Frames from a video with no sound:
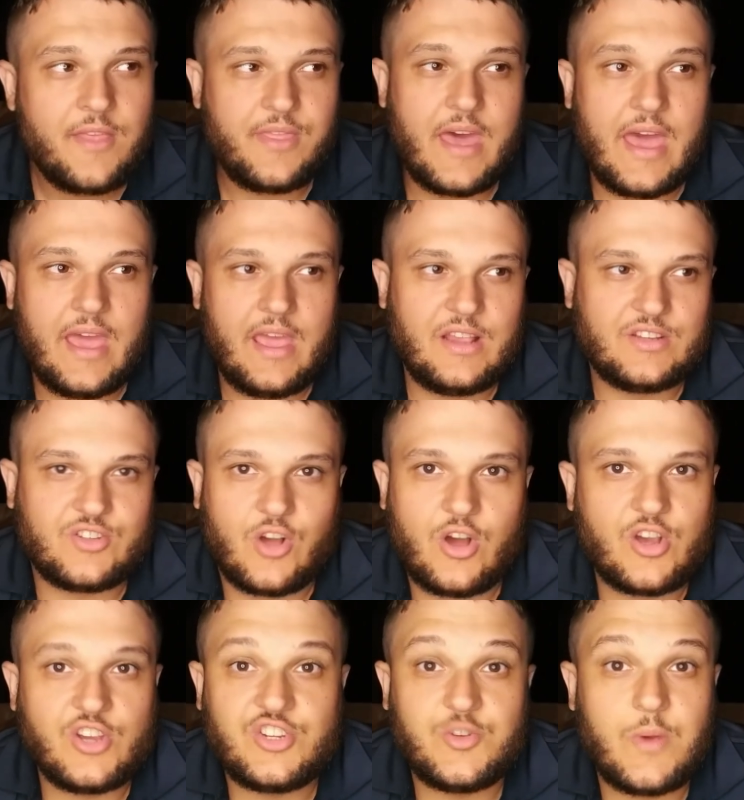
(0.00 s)
that as
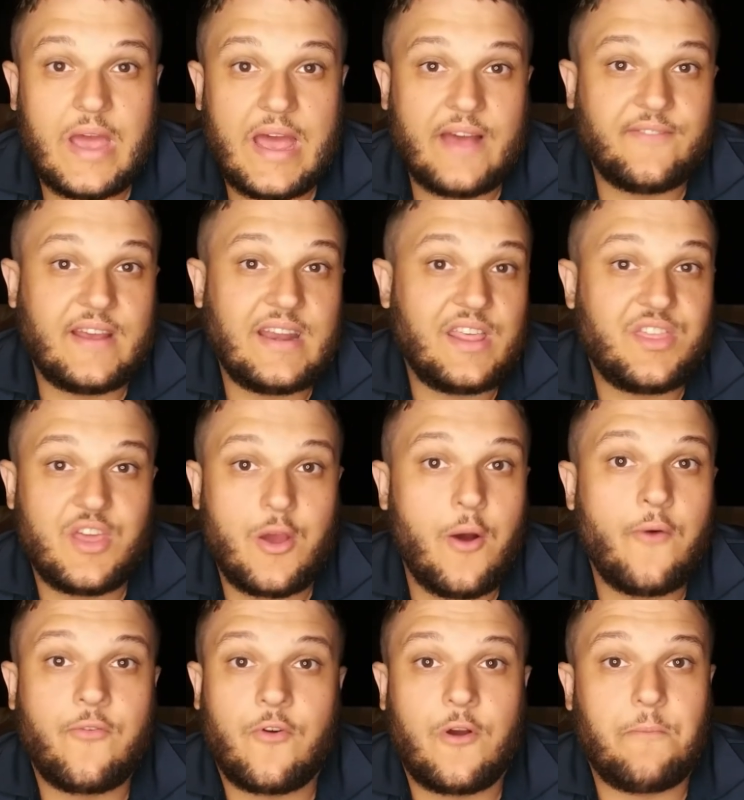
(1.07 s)
long as you have anything
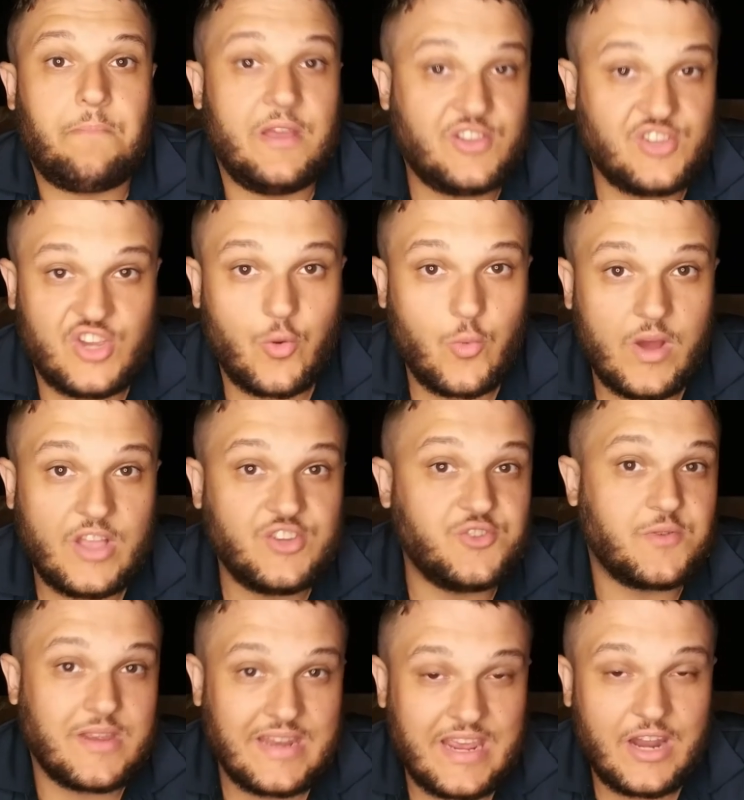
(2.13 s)
over a pitching wedge
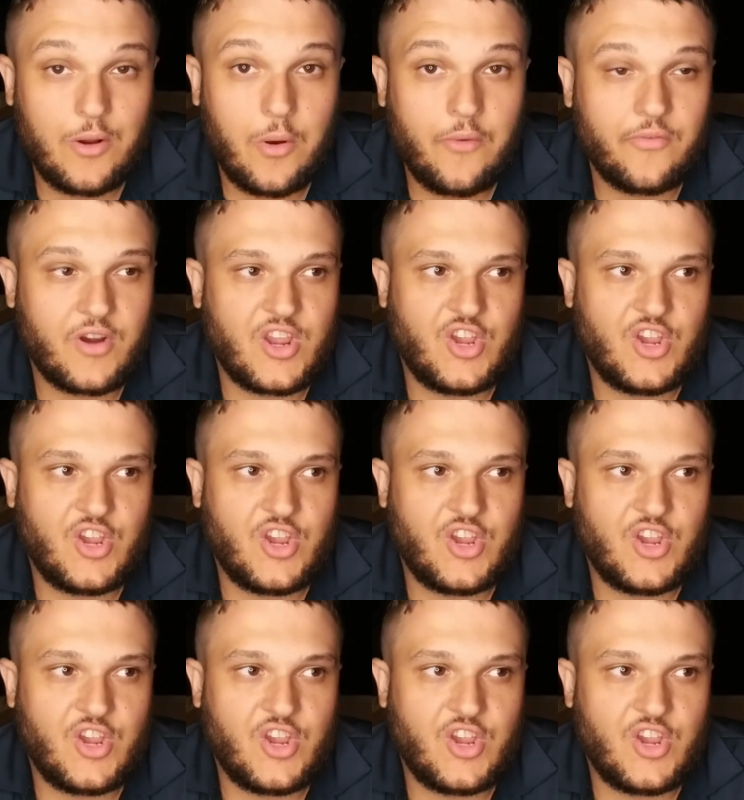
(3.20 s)
you can hit over,